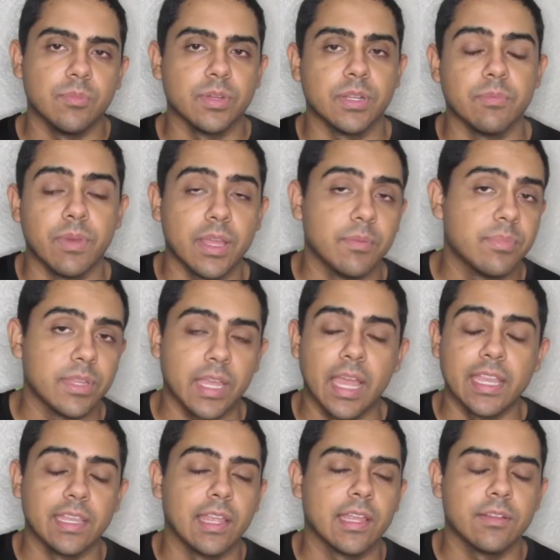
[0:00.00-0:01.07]
but in my
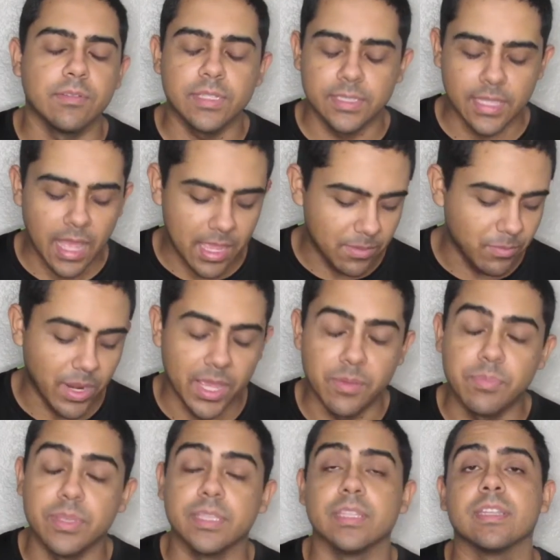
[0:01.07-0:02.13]
opinion, not in my
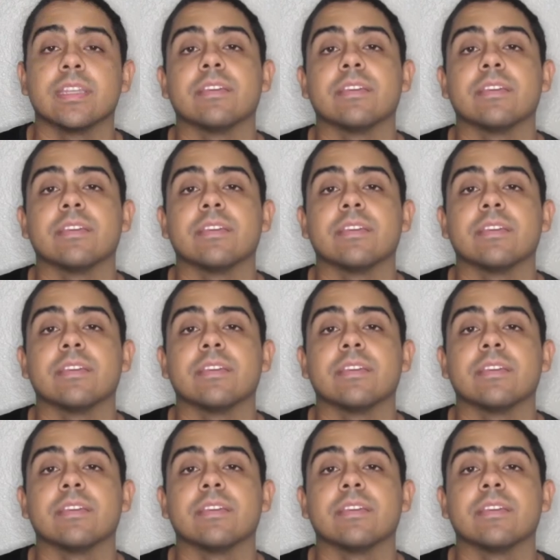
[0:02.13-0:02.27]
opinion.